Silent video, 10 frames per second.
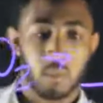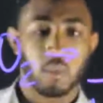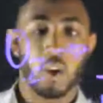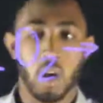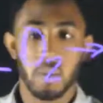
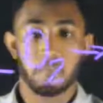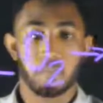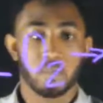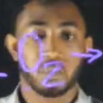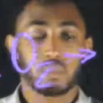Alright,
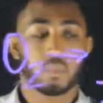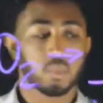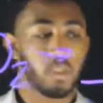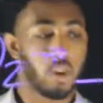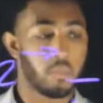
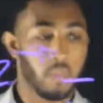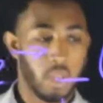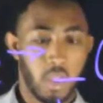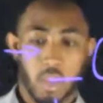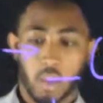so
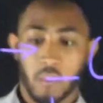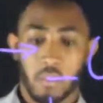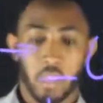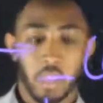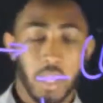we're
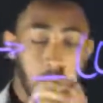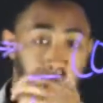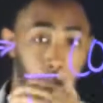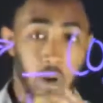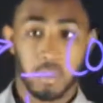looking at our
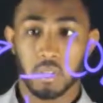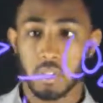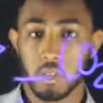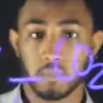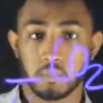carbons.
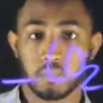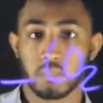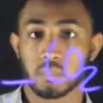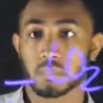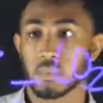
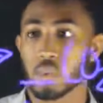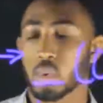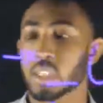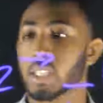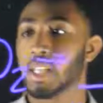We
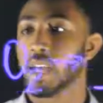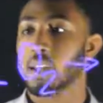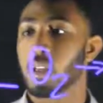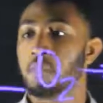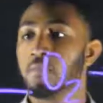see that
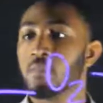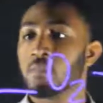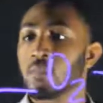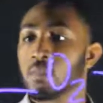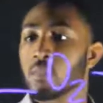
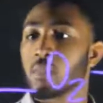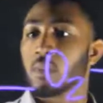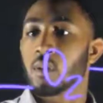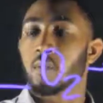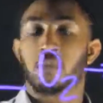
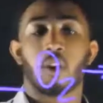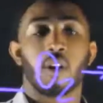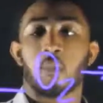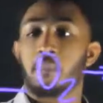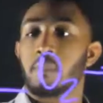for
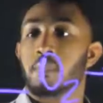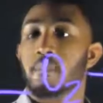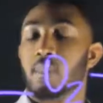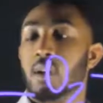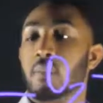
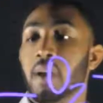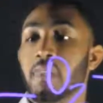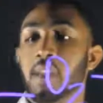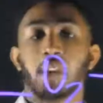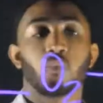our
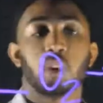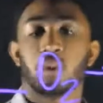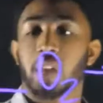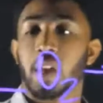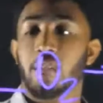methane, we only
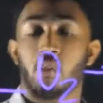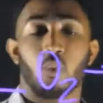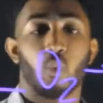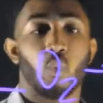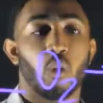have
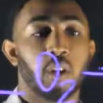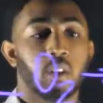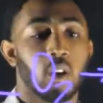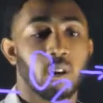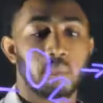1
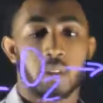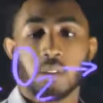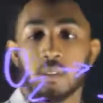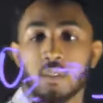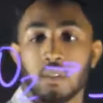carbon
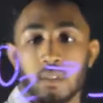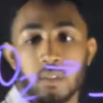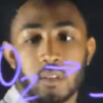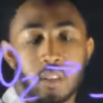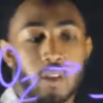
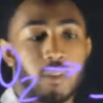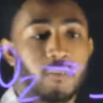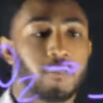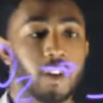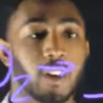that we
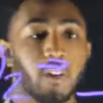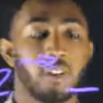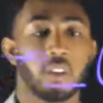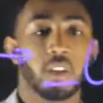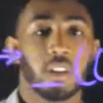figured out
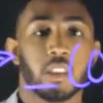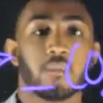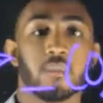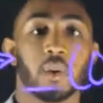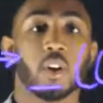earlier, and then from
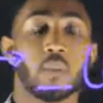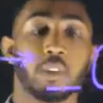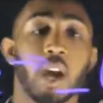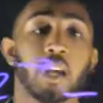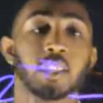our carbon
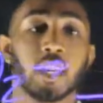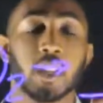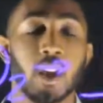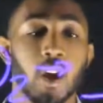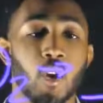dioxide,
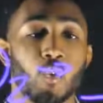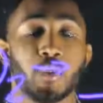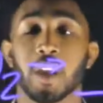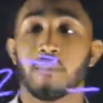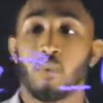we only have
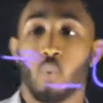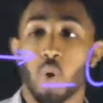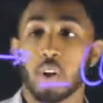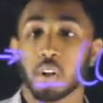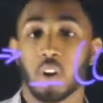1
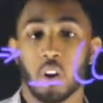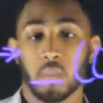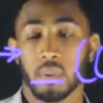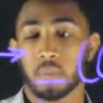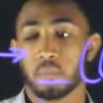carbon.